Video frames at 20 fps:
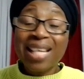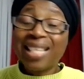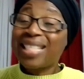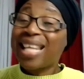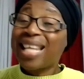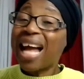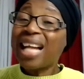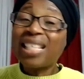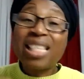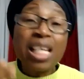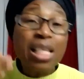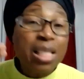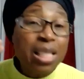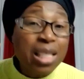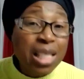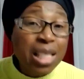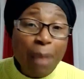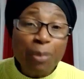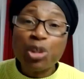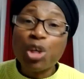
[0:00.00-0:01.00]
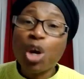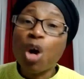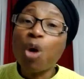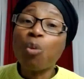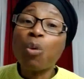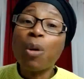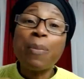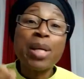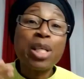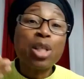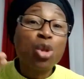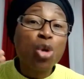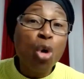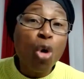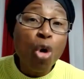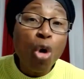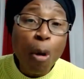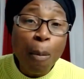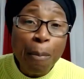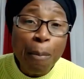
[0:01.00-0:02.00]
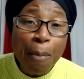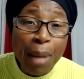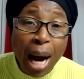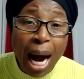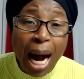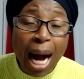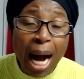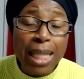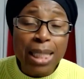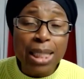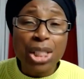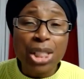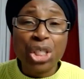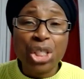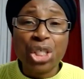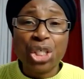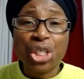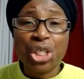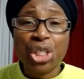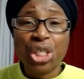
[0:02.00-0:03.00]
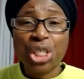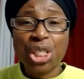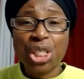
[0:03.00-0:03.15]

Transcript: The deception will be too much.